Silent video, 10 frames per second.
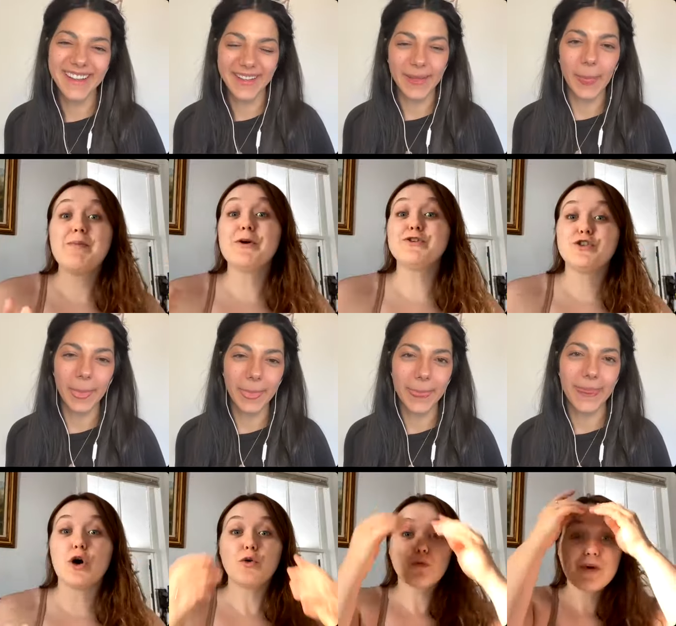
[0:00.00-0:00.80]
Speaker 1: don't
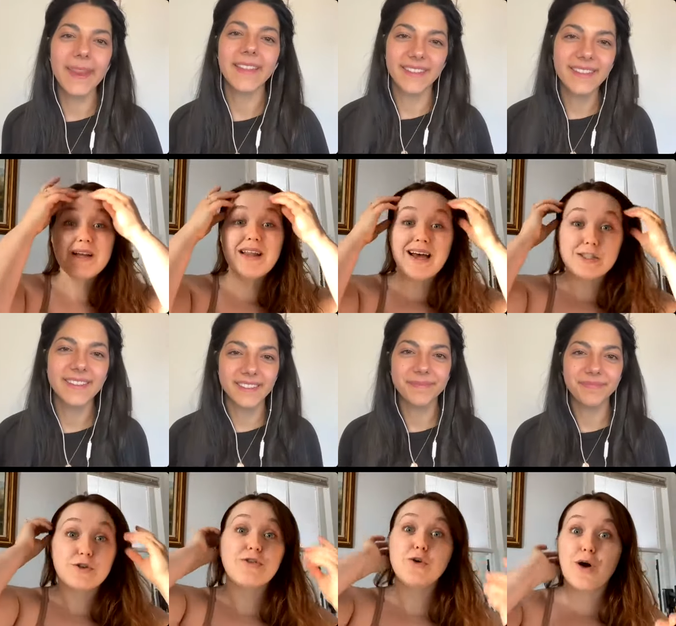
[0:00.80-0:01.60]
realize.
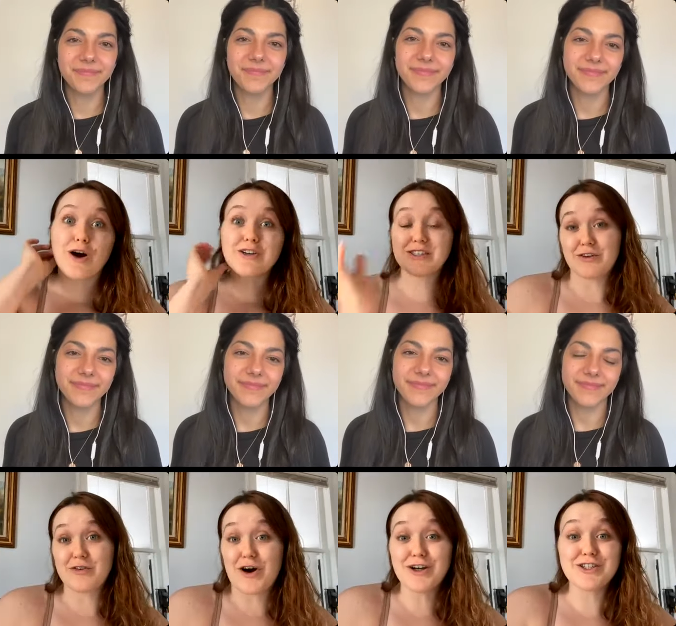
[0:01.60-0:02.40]
So if you are
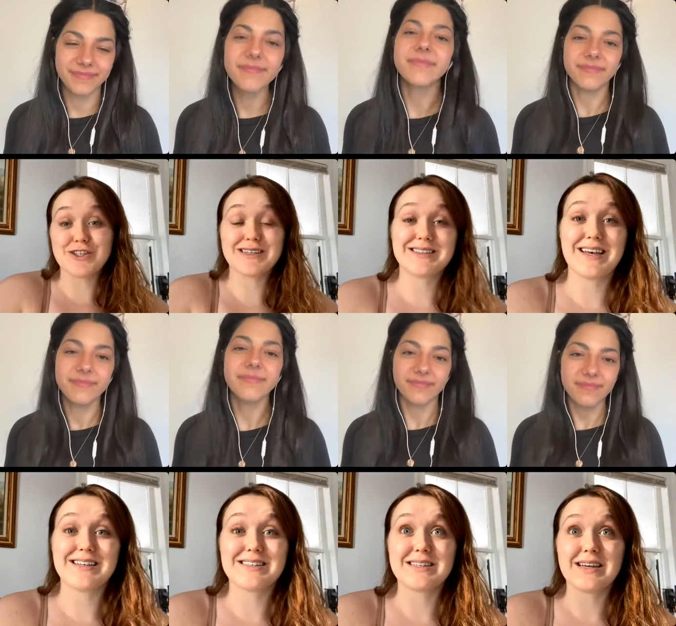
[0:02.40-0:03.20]
self-conscious,
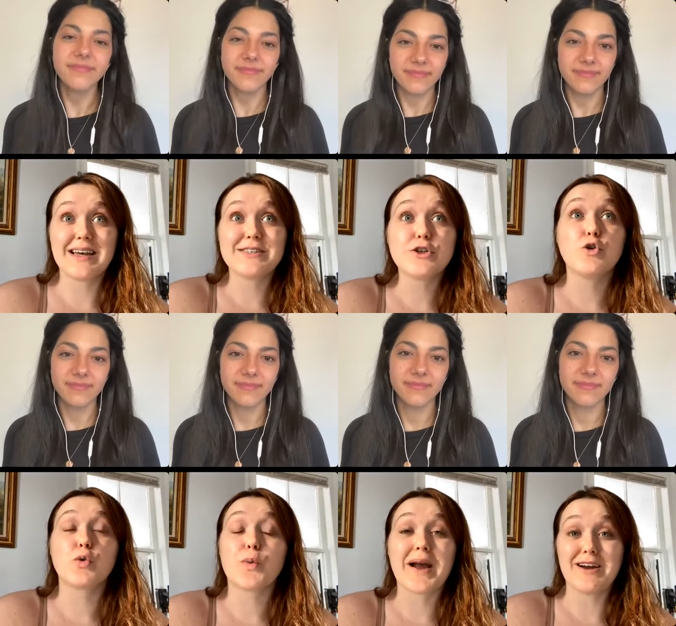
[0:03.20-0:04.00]
it's it's a
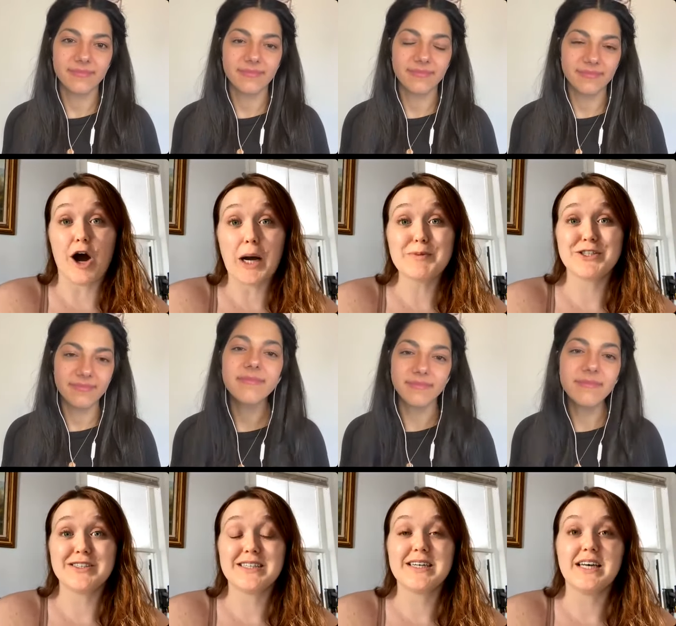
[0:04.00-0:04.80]
great
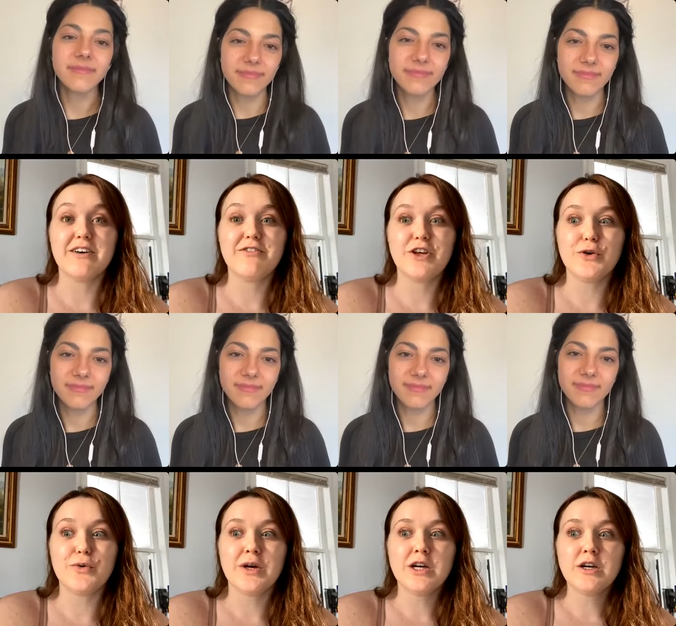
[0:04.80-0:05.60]
option to give
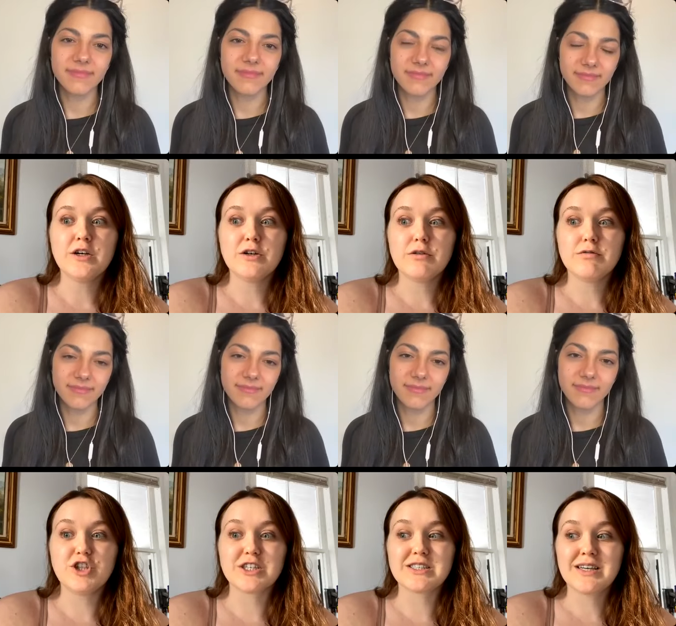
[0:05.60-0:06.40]
you
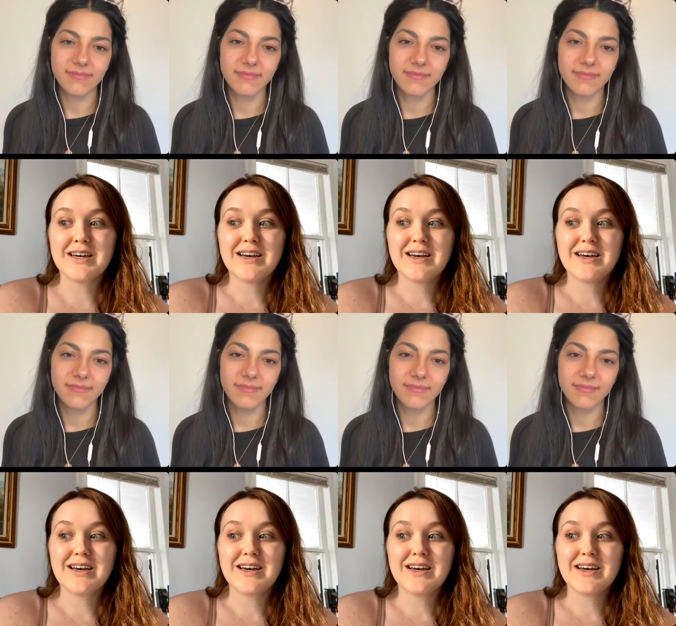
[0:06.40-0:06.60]
just